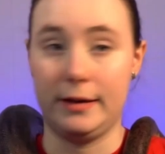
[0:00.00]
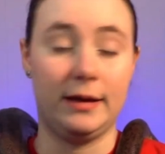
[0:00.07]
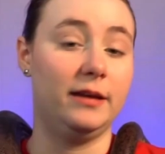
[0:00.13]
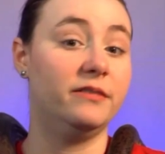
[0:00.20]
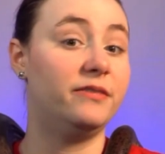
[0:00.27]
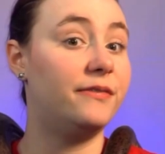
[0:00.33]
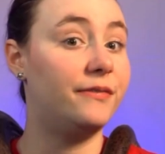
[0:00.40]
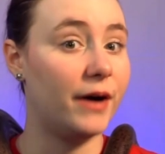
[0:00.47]
in
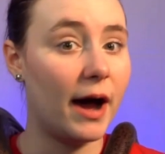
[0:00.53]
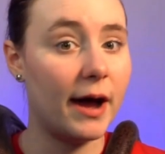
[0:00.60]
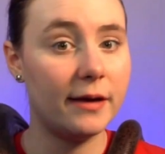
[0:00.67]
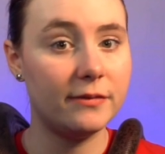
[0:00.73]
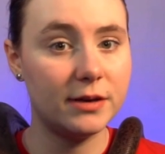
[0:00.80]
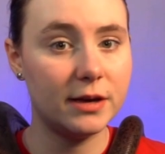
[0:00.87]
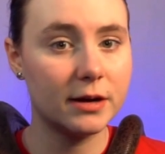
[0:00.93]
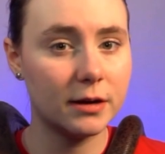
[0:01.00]

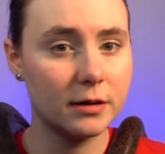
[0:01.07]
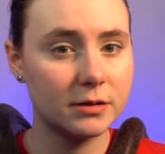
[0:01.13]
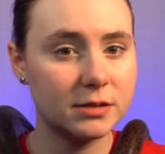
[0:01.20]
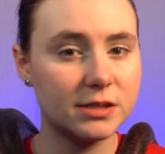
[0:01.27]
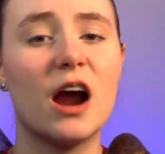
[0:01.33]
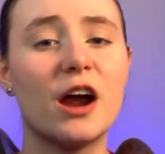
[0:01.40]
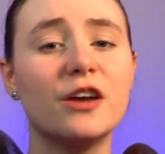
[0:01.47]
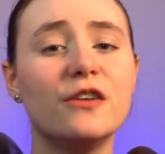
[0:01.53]
5 years?
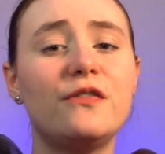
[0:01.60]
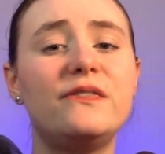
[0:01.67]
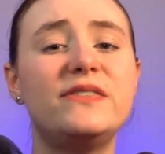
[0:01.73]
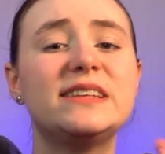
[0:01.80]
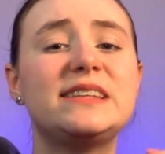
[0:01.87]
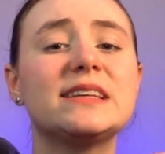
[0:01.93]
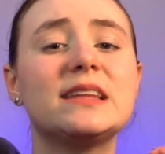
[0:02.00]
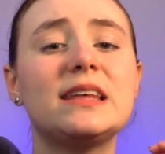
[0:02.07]
Are you
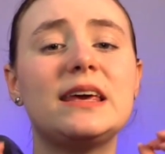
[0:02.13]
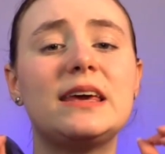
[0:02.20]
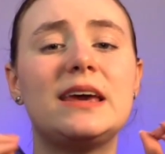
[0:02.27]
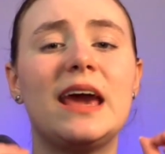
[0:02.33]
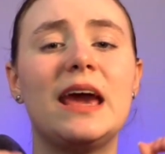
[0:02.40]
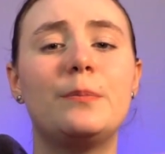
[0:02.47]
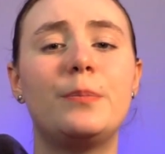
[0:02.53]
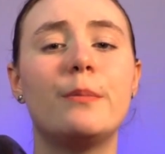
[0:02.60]
physically
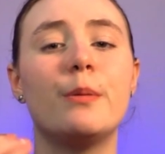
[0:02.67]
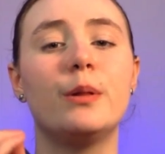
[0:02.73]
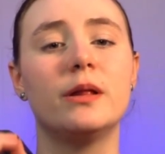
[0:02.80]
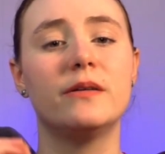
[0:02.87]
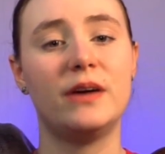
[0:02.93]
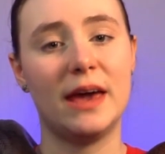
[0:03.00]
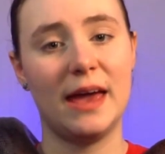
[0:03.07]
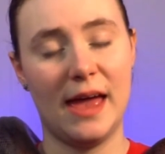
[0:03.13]
capable of
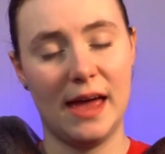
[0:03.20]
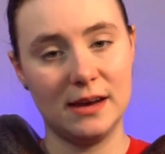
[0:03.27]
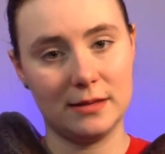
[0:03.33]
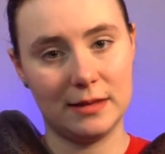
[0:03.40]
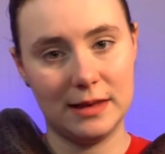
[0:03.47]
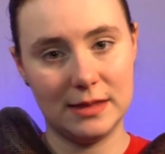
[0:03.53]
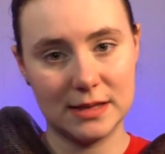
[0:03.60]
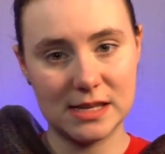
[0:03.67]

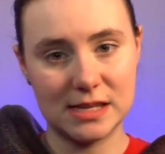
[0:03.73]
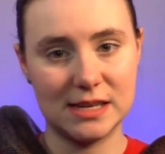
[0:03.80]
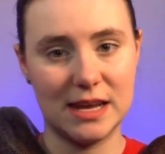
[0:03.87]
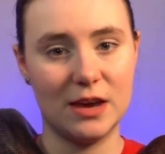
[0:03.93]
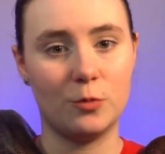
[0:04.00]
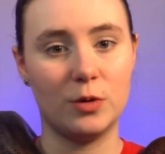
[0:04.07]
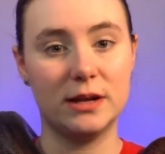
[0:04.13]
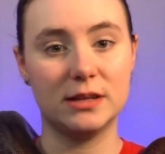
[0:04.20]
handling the
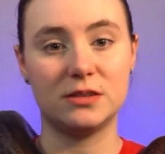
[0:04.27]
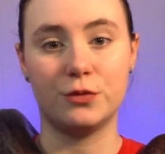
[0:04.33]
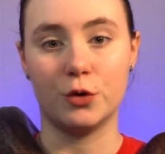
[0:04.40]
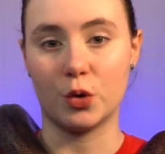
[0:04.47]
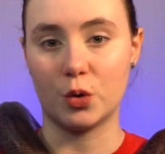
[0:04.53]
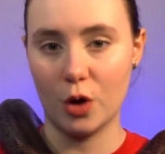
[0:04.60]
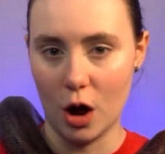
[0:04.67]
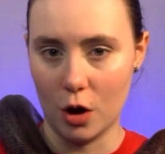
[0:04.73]
snake when it's full
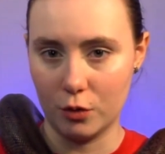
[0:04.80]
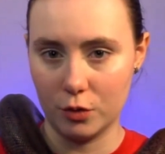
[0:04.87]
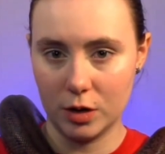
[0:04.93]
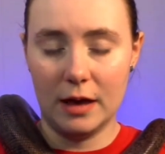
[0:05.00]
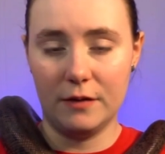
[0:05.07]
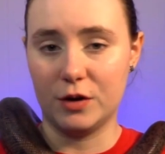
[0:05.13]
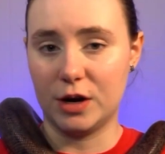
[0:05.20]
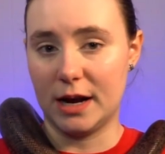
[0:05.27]
grown?
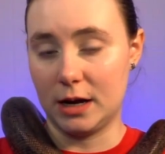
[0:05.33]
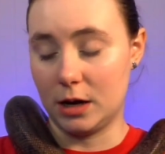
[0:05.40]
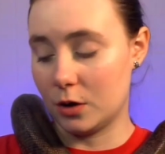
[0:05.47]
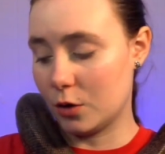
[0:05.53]
If you're getting a